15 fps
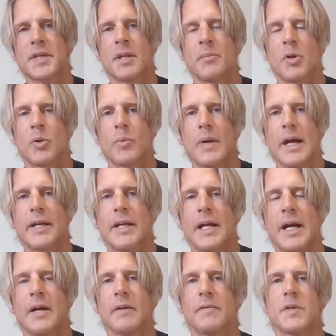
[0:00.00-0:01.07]
and I'm going to ride it
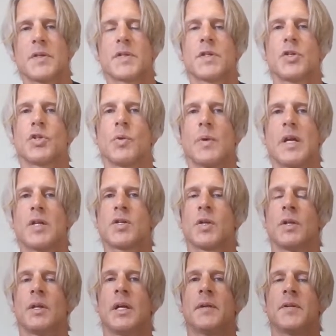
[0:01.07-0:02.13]
out of this
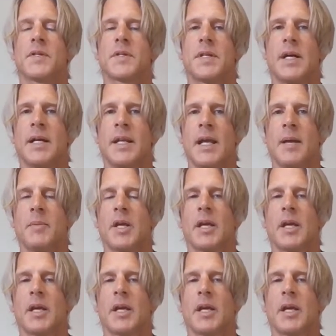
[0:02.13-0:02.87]
situation and this dynamic